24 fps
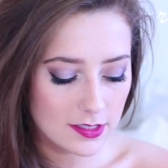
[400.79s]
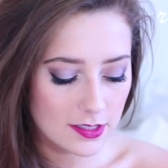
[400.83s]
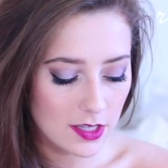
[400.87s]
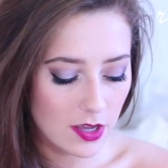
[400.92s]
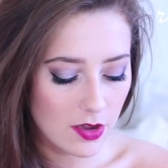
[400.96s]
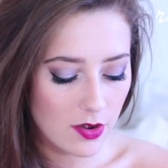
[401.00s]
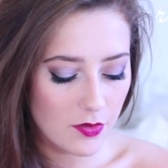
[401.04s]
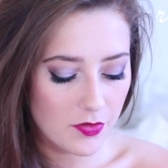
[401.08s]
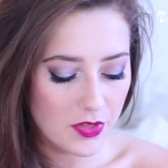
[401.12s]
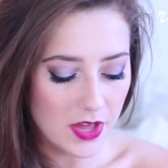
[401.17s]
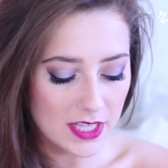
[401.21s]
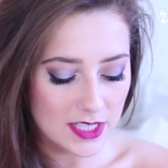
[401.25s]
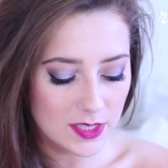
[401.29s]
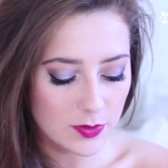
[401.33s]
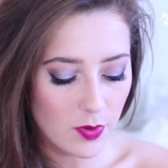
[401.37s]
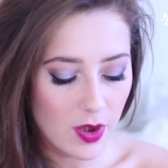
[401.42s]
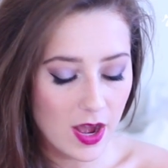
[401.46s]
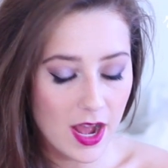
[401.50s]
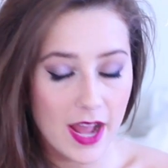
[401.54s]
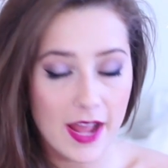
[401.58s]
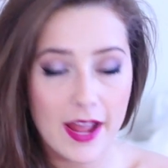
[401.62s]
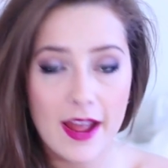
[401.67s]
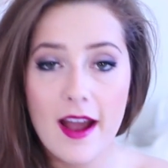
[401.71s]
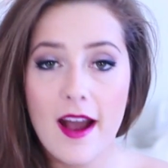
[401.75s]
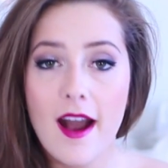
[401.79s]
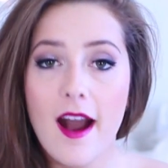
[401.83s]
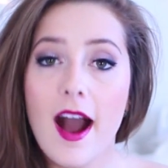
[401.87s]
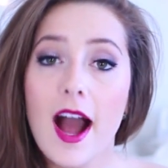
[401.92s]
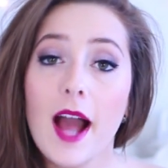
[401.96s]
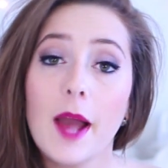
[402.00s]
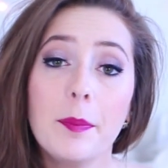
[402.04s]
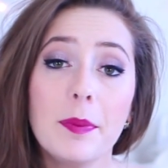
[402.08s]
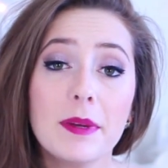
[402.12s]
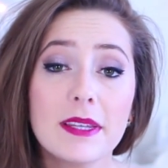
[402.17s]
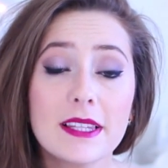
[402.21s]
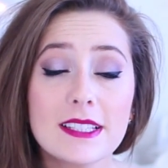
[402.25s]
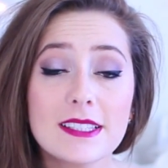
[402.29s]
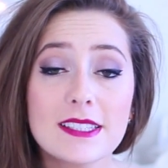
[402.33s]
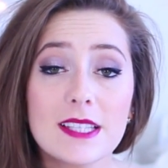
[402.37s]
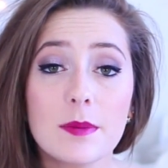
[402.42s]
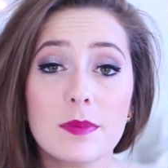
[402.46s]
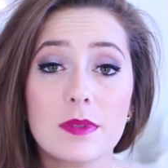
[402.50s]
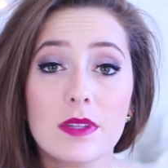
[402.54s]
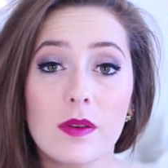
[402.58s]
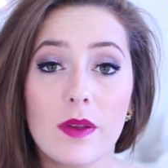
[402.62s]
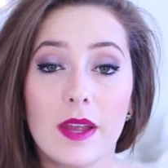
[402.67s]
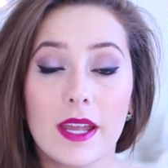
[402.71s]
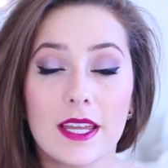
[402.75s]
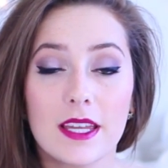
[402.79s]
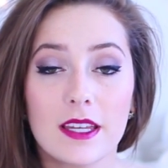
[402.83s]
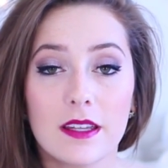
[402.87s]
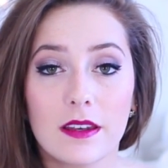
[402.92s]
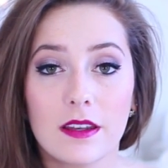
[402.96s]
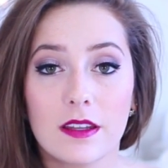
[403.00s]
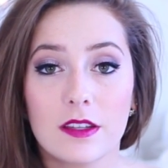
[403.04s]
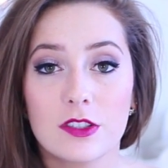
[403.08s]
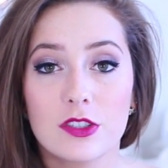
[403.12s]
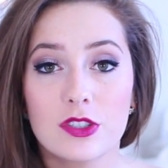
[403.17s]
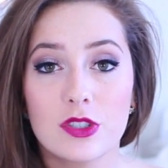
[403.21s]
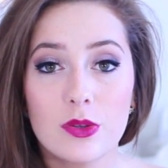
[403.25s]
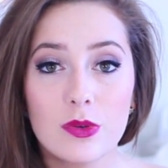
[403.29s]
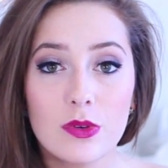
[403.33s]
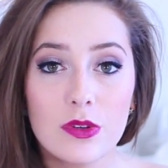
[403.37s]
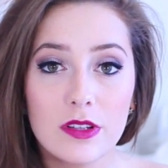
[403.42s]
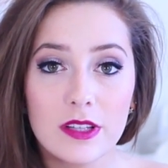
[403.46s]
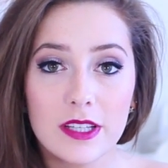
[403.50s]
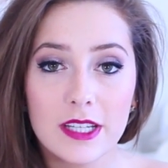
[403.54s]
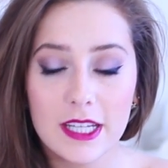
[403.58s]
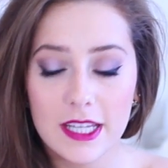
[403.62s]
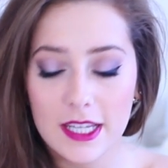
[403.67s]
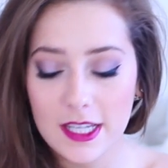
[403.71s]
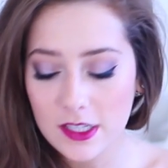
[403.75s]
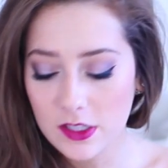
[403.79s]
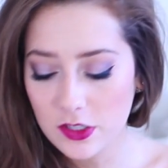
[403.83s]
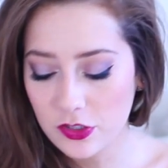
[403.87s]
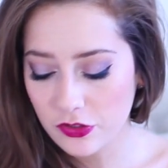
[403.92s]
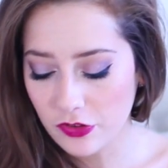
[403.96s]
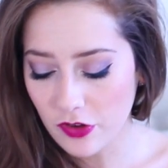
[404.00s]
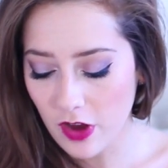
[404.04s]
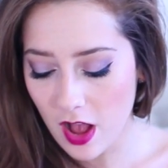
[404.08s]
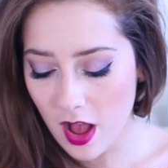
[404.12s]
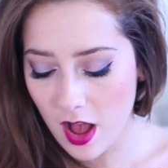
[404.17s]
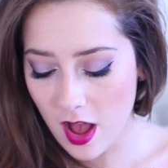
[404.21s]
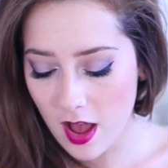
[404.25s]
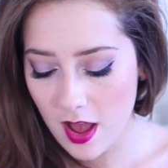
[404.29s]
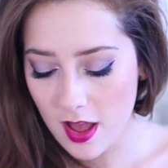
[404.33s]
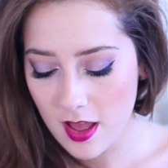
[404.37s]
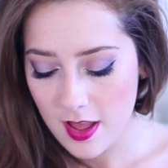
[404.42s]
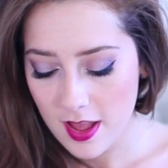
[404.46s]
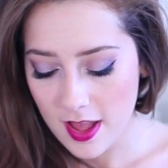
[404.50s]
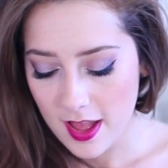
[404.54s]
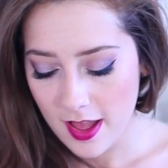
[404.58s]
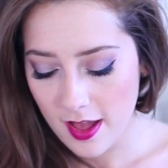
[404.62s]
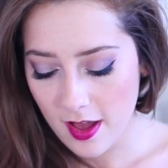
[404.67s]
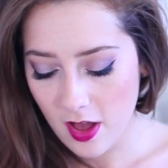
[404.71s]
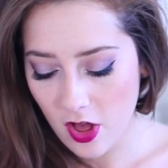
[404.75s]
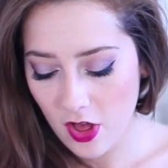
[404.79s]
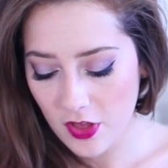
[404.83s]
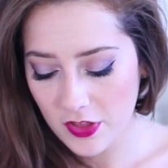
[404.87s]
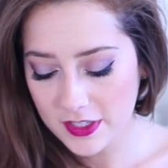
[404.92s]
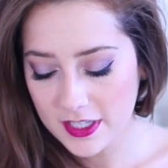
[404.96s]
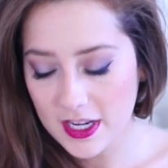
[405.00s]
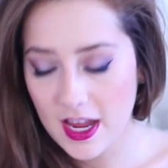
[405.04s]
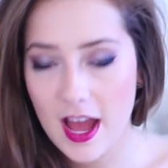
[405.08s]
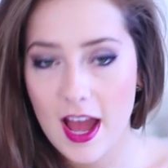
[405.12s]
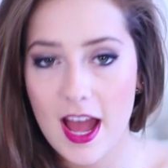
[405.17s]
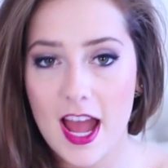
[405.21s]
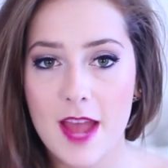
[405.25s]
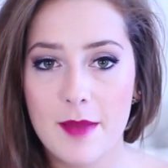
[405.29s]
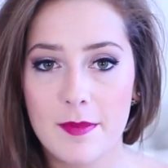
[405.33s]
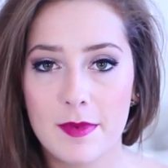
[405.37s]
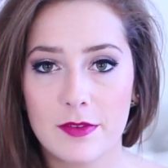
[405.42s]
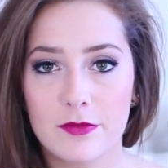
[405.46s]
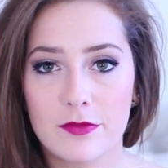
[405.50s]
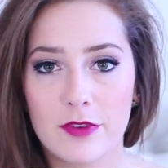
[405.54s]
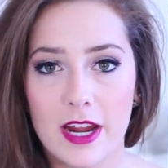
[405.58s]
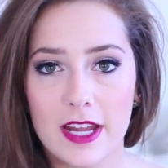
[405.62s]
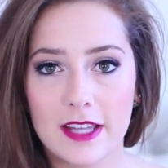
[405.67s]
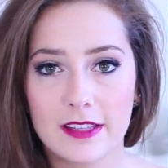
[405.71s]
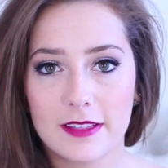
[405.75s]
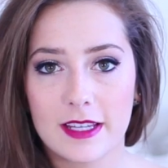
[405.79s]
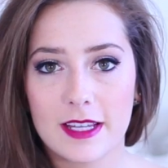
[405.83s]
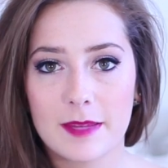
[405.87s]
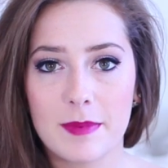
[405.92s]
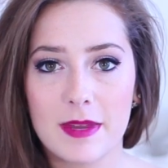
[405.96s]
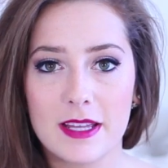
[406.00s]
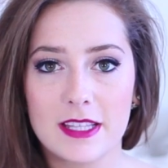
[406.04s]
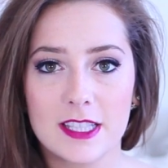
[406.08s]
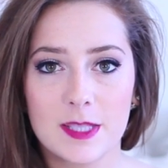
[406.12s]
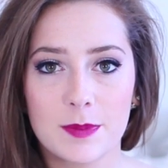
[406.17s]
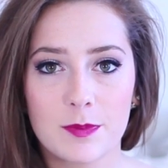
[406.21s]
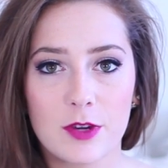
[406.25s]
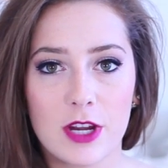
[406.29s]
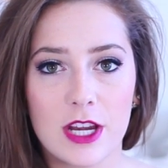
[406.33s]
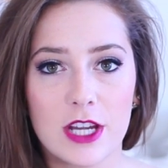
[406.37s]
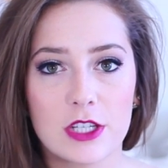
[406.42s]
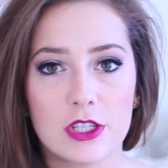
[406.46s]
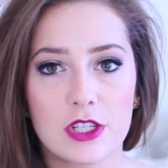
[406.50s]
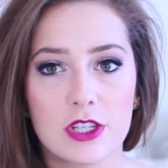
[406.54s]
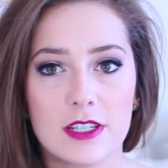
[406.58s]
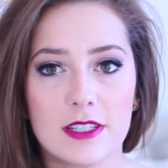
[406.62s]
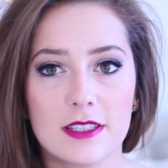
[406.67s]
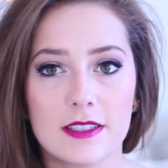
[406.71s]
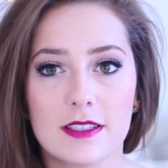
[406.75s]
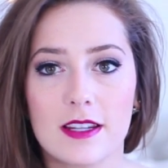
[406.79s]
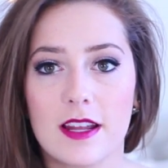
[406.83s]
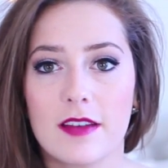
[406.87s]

So that's why I picked this up so I could doodle in it and draw all the time and write like my inspirations.